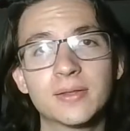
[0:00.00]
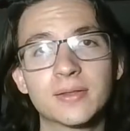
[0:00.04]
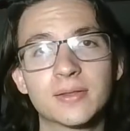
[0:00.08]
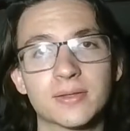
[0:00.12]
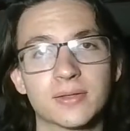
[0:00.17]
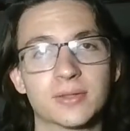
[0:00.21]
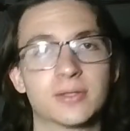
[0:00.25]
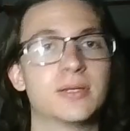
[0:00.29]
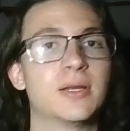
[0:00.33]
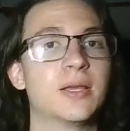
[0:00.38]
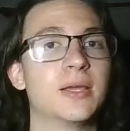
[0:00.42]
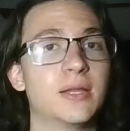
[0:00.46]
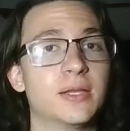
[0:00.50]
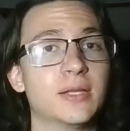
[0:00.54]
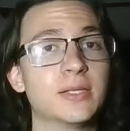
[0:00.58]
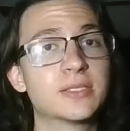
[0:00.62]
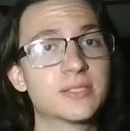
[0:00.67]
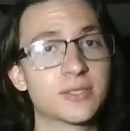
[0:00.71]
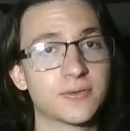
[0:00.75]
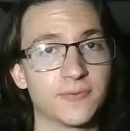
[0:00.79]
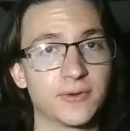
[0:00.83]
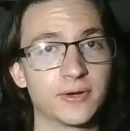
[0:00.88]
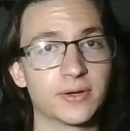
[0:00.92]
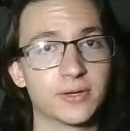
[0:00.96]
There it
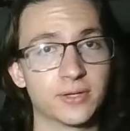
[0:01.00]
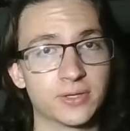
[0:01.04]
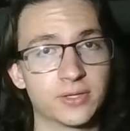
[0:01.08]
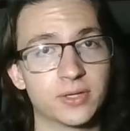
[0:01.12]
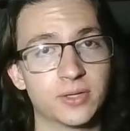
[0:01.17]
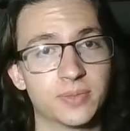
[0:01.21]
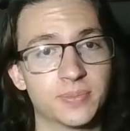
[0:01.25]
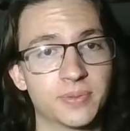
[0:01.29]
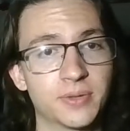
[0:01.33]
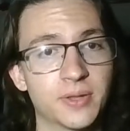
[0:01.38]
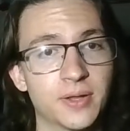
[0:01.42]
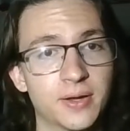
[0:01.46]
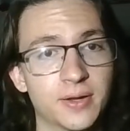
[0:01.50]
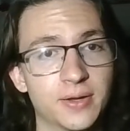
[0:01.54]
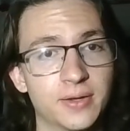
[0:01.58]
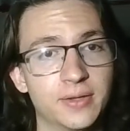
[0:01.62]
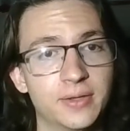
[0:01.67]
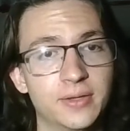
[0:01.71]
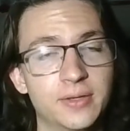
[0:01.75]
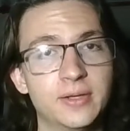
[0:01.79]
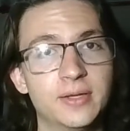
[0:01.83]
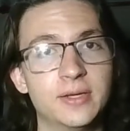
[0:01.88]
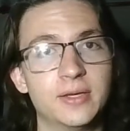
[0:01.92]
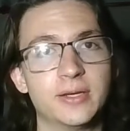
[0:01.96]
is a very good
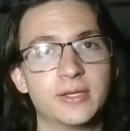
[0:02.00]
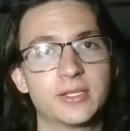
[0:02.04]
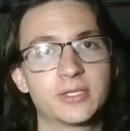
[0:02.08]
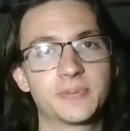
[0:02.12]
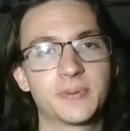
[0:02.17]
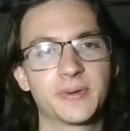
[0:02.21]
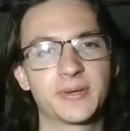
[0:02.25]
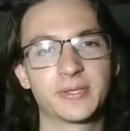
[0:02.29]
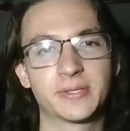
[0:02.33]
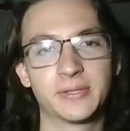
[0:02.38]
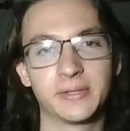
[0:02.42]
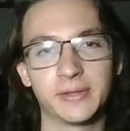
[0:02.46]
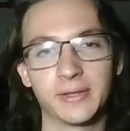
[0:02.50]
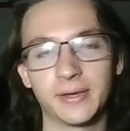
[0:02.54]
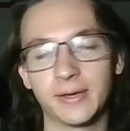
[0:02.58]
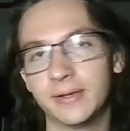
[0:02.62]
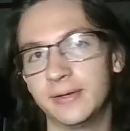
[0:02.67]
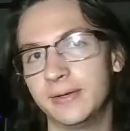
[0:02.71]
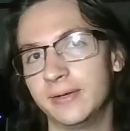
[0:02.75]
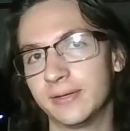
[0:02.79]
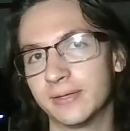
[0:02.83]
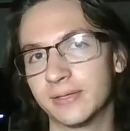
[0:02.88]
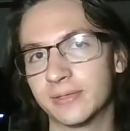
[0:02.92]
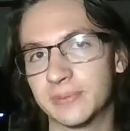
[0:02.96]
plot, especially the
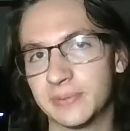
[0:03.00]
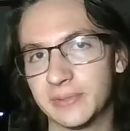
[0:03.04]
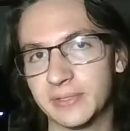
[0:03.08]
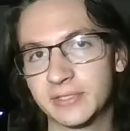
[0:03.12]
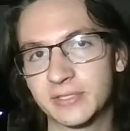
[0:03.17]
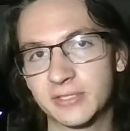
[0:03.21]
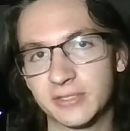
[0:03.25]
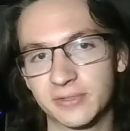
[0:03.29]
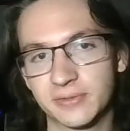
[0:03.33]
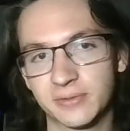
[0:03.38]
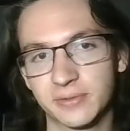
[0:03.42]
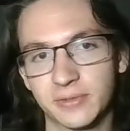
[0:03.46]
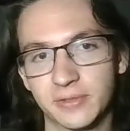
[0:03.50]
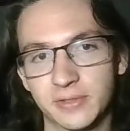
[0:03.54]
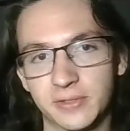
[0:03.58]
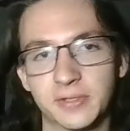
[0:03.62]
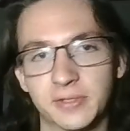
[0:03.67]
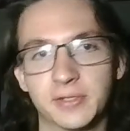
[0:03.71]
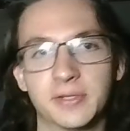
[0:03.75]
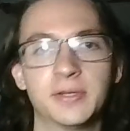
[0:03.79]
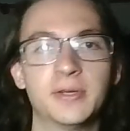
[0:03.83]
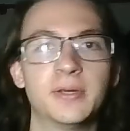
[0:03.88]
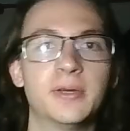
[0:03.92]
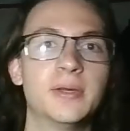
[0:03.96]
ending twist is really
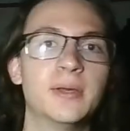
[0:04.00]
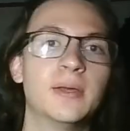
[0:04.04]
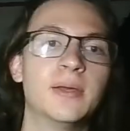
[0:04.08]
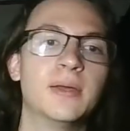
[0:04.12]
good.